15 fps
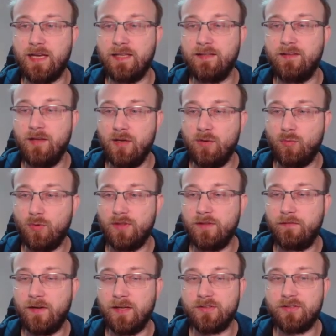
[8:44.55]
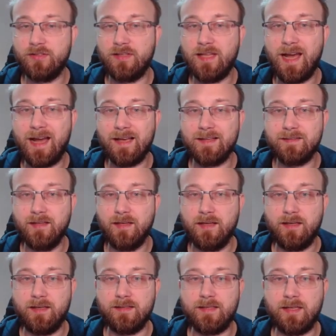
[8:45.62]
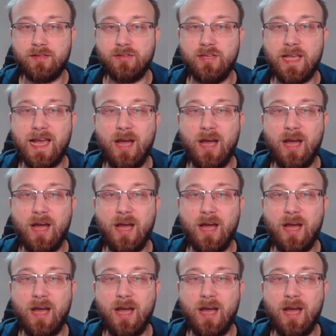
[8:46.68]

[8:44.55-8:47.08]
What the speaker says: And what the function does is actually